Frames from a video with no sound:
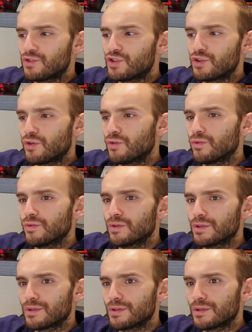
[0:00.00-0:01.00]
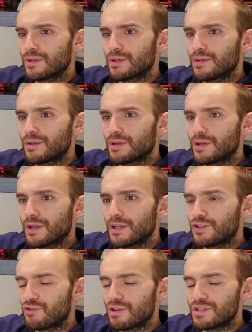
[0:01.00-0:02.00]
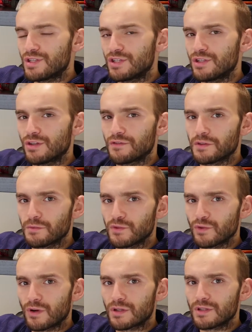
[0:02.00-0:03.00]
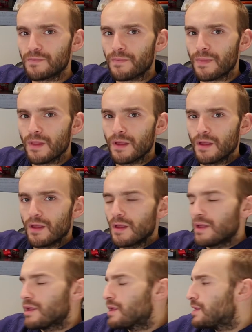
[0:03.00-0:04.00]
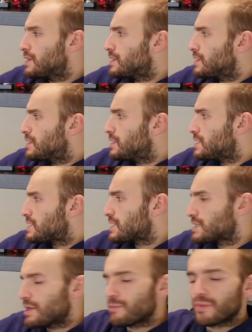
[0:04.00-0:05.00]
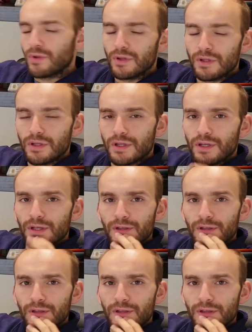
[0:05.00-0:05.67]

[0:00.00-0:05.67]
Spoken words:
show a transition of some sort. This example,